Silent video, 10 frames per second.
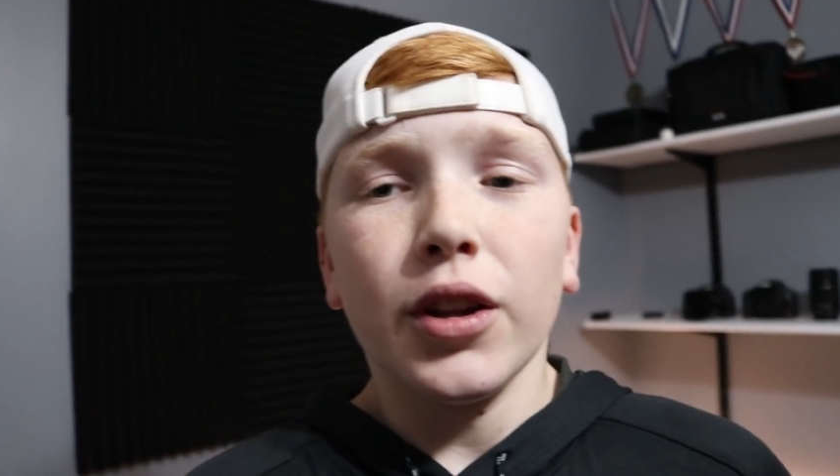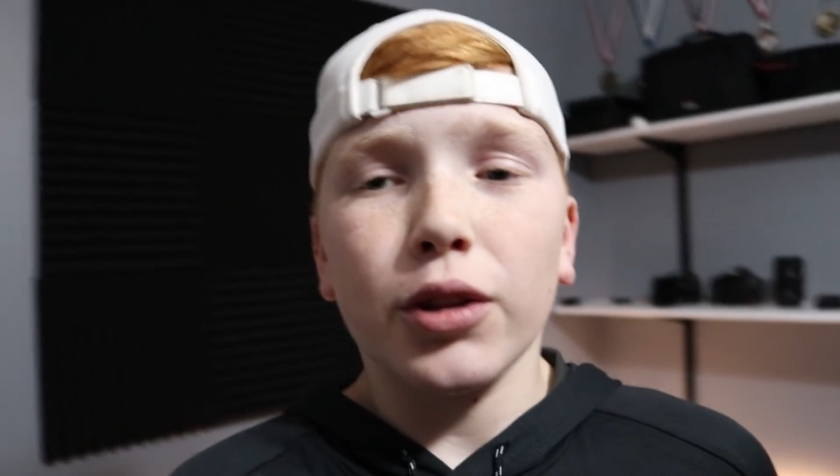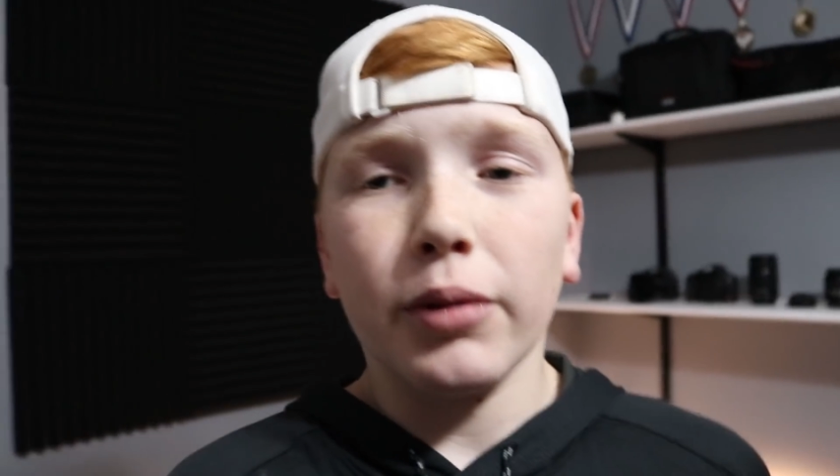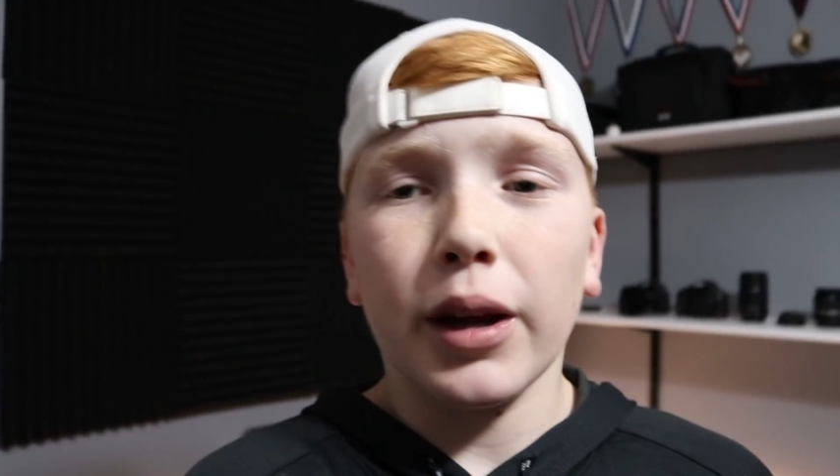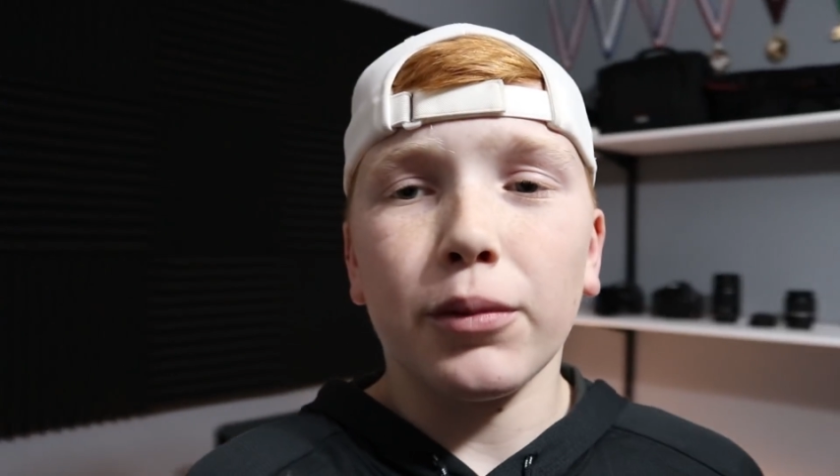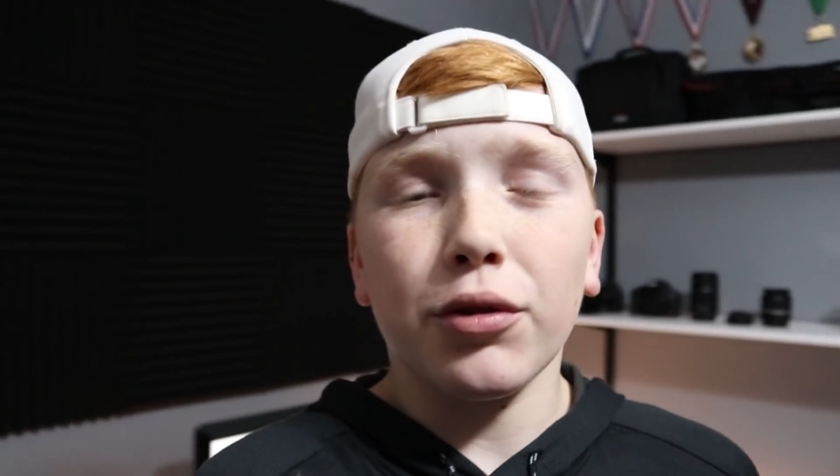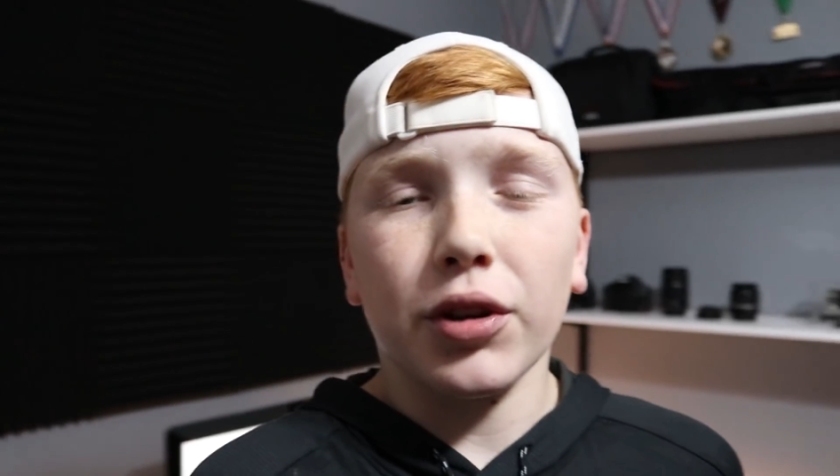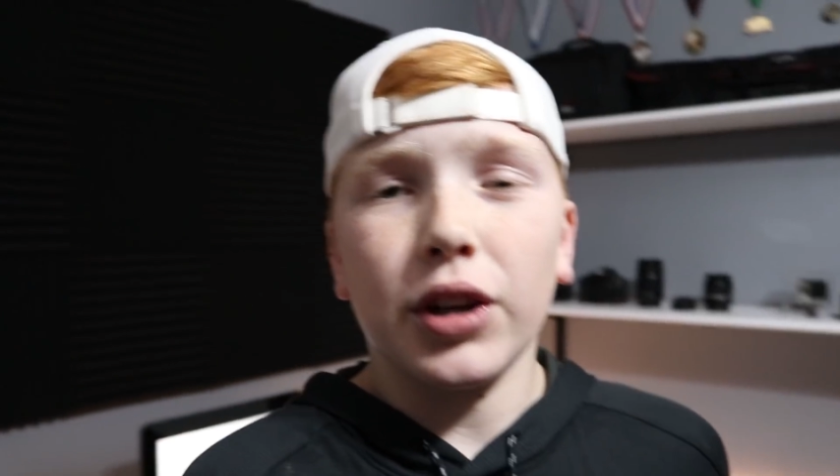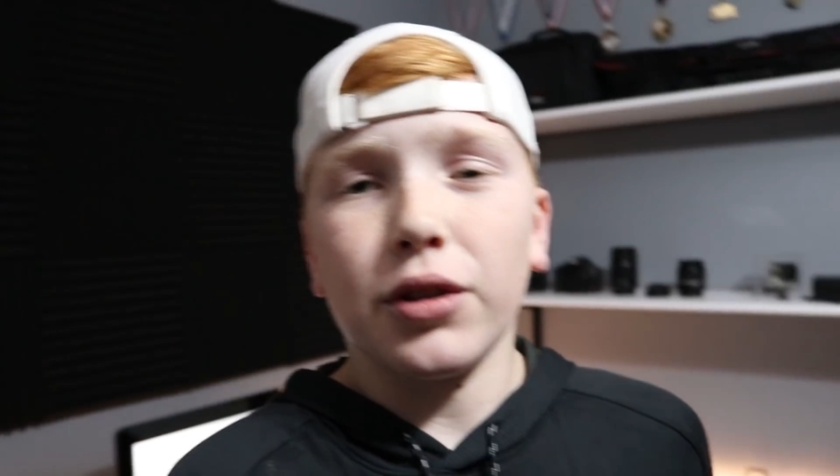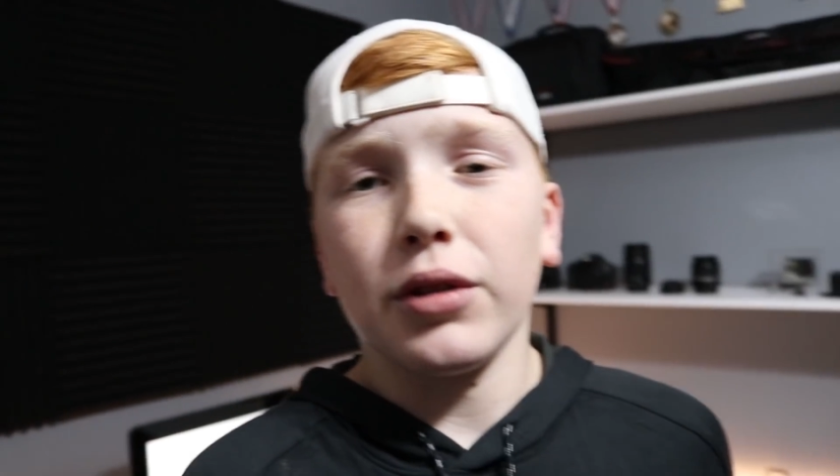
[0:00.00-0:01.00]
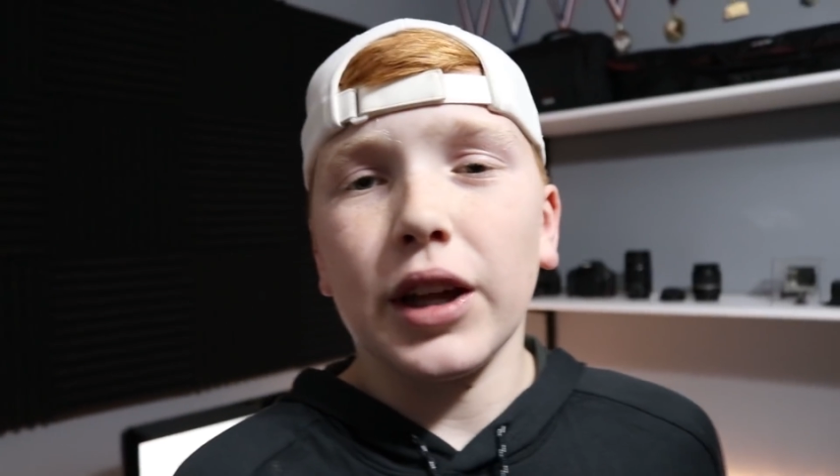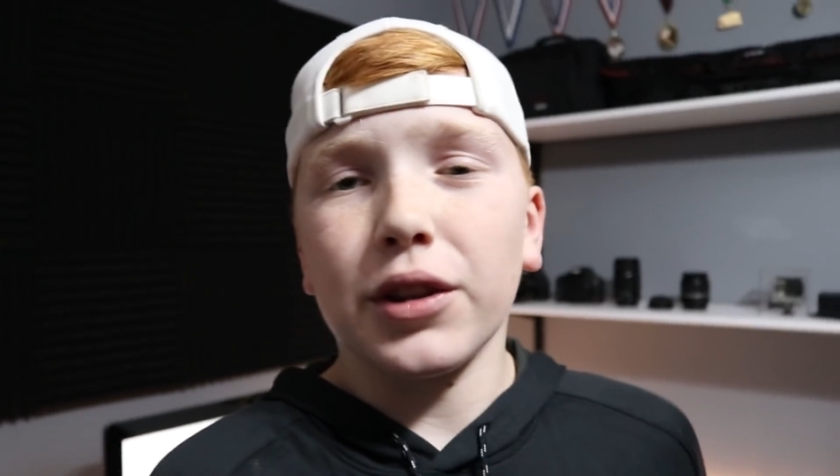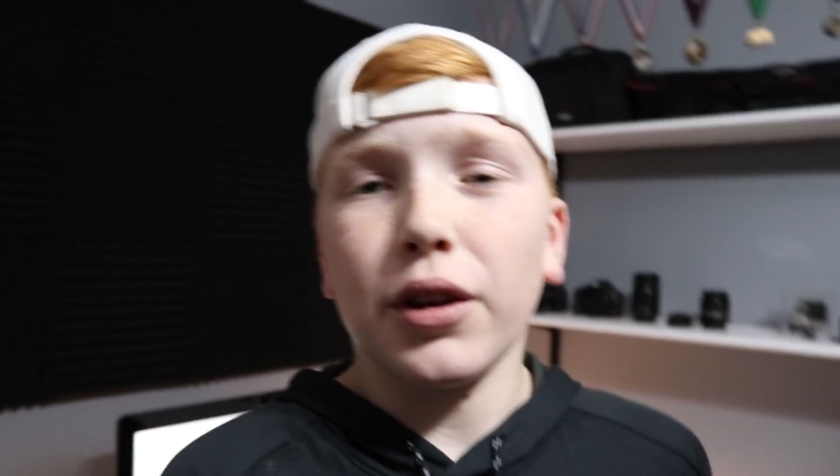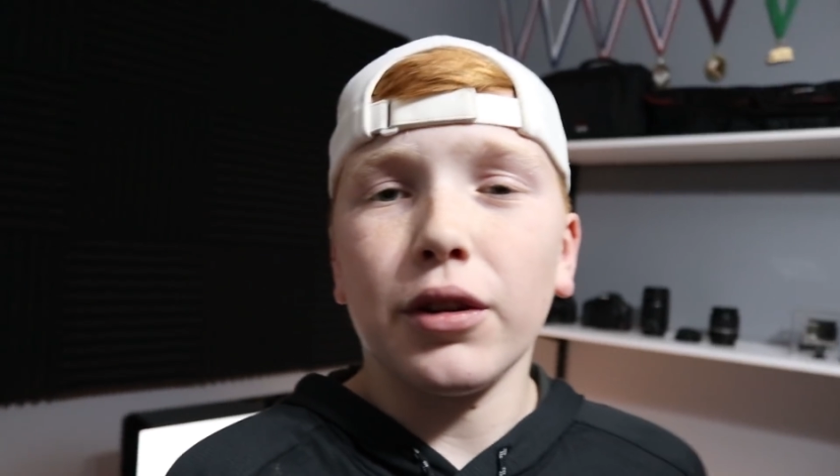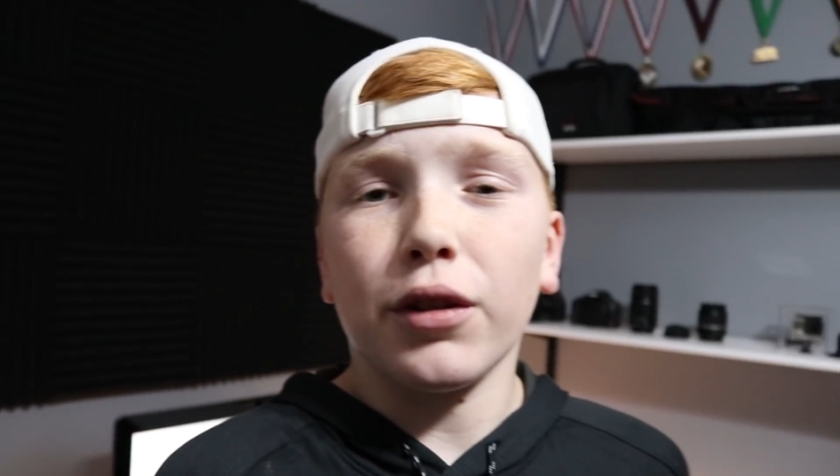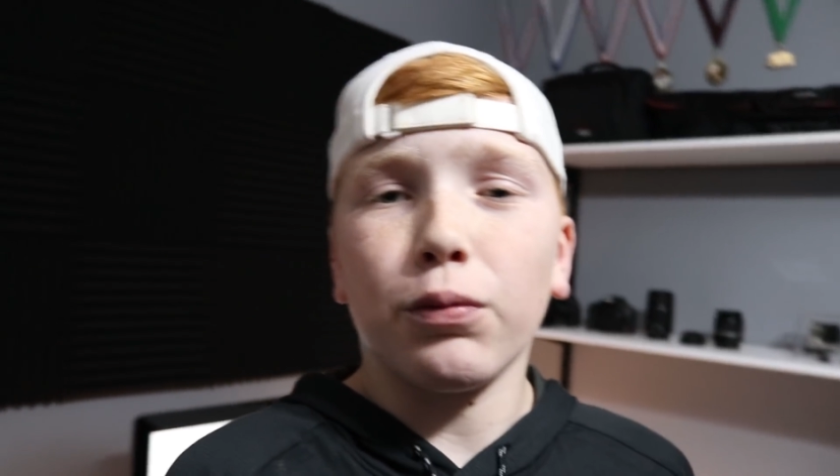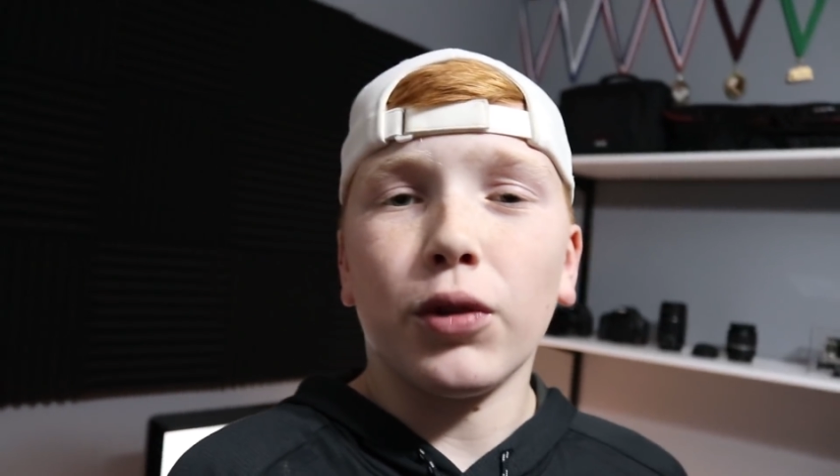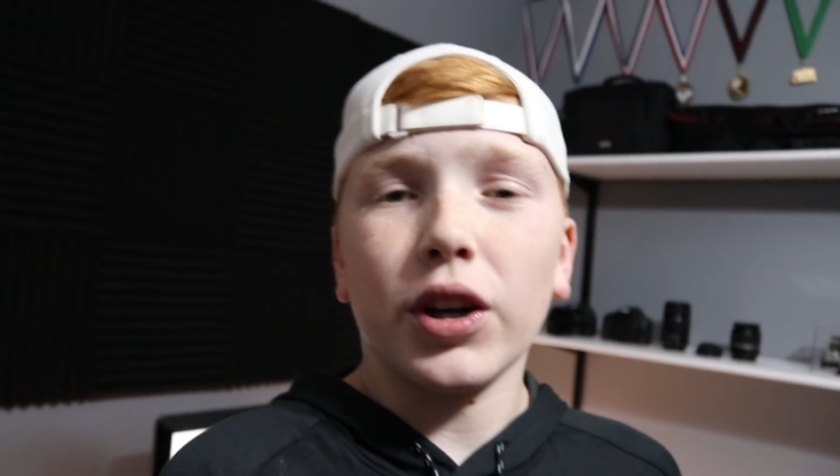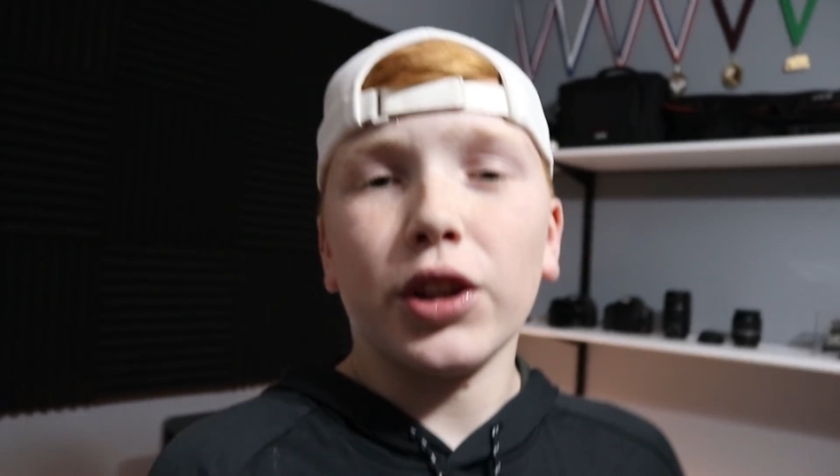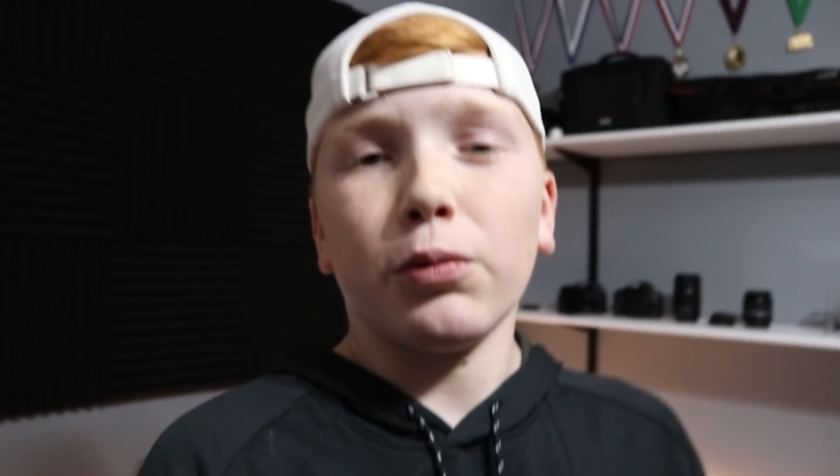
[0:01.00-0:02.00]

The way I'm usually gonna do that though is 1 on